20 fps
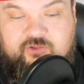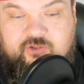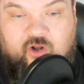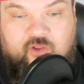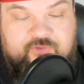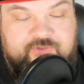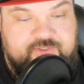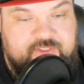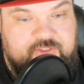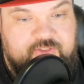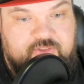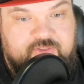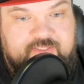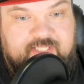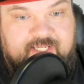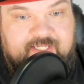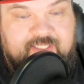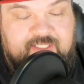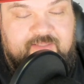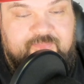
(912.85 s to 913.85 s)
all of a sudden you're
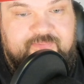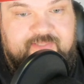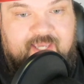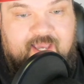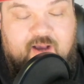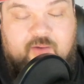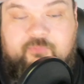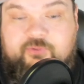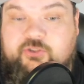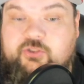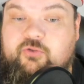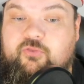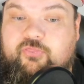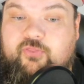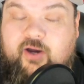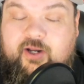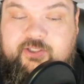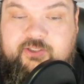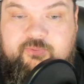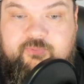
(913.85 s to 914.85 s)
taking him down when you
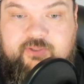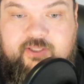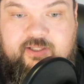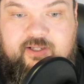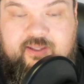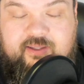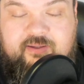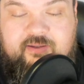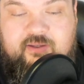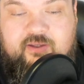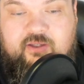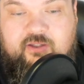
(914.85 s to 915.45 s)
thought you were going to